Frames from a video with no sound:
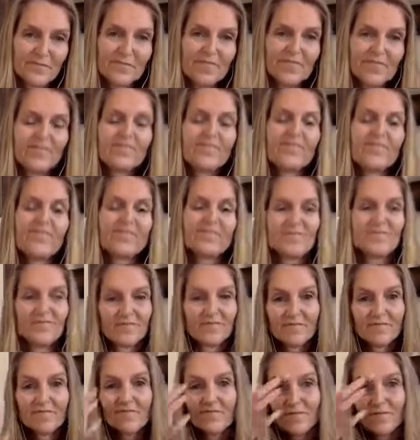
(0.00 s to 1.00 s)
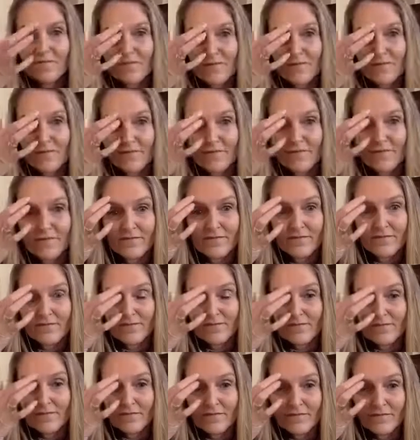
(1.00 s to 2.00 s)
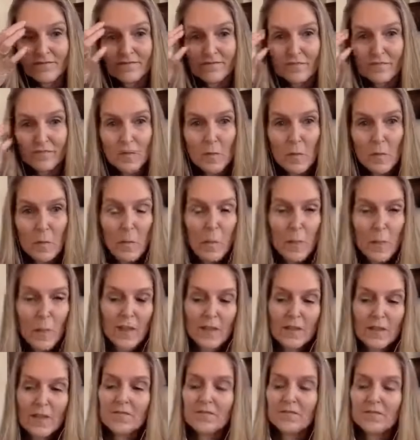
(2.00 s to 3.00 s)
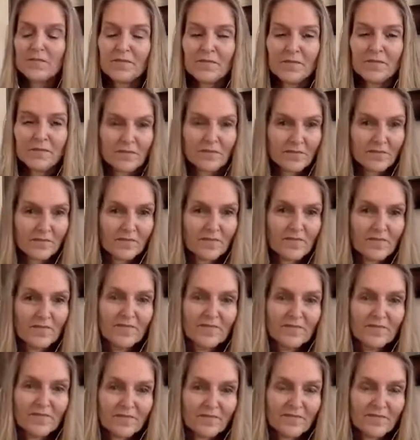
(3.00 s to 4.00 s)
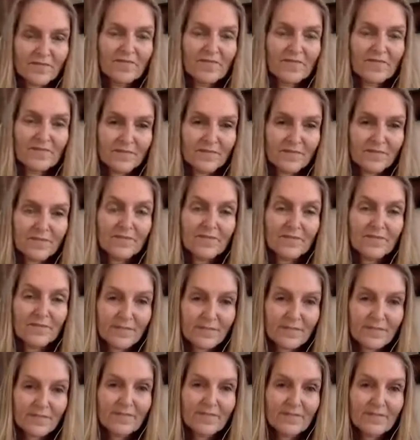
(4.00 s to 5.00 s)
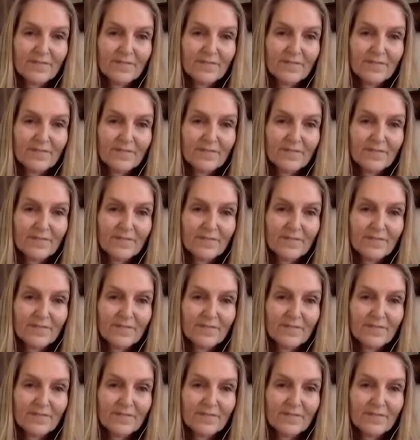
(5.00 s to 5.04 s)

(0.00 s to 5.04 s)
[no speech]